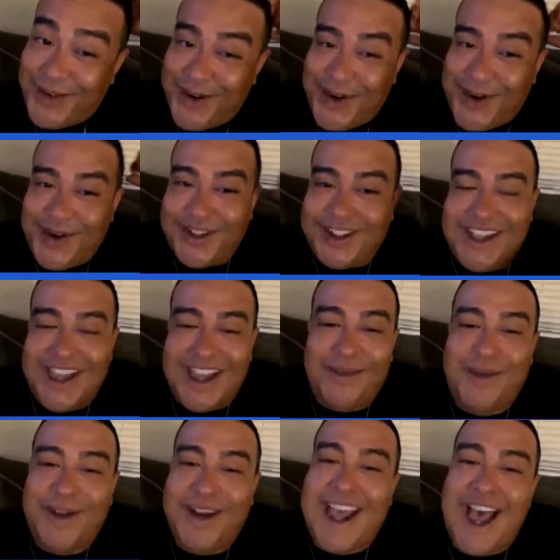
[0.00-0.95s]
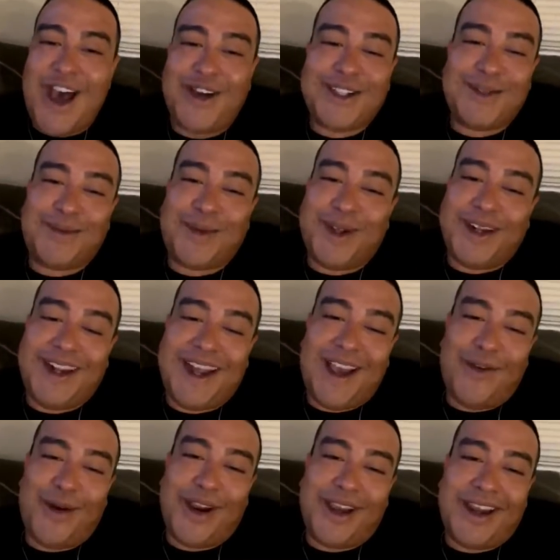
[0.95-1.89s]
All the time. But now it's to put in
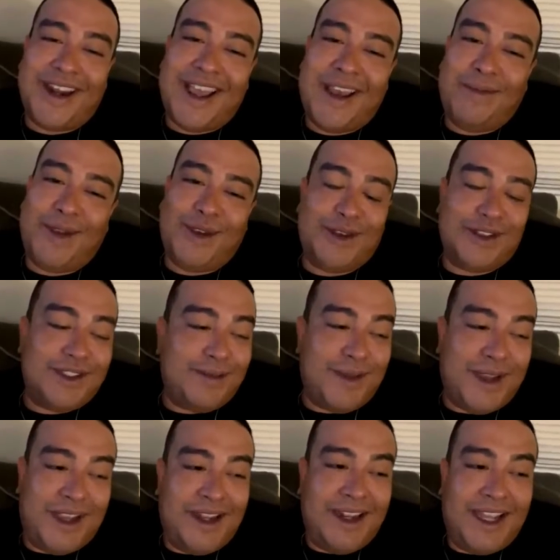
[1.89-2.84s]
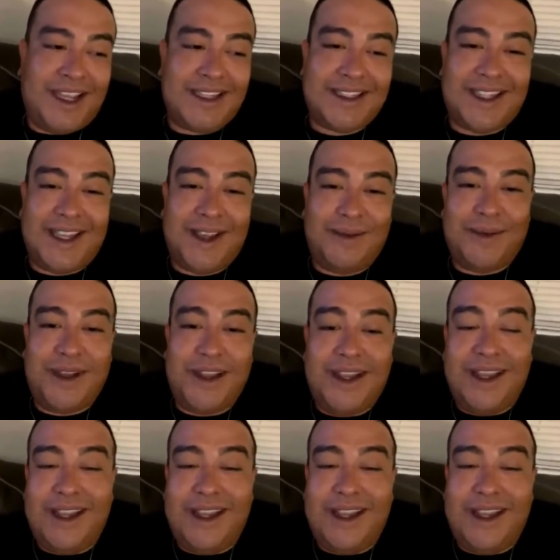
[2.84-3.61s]
that work in that music, man. Next step.